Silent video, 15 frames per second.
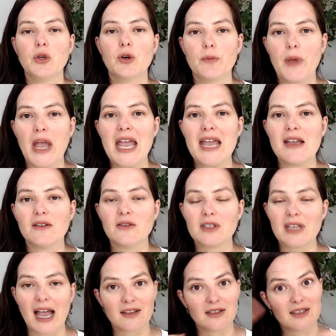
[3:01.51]
pins
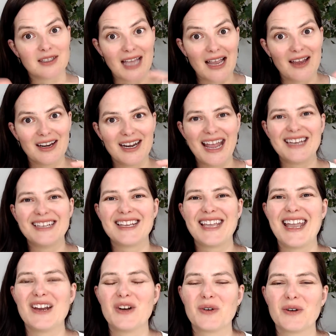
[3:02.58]
as a second
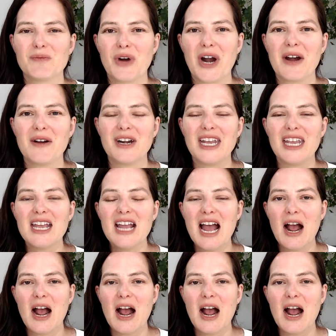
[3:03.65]
indicator and priority,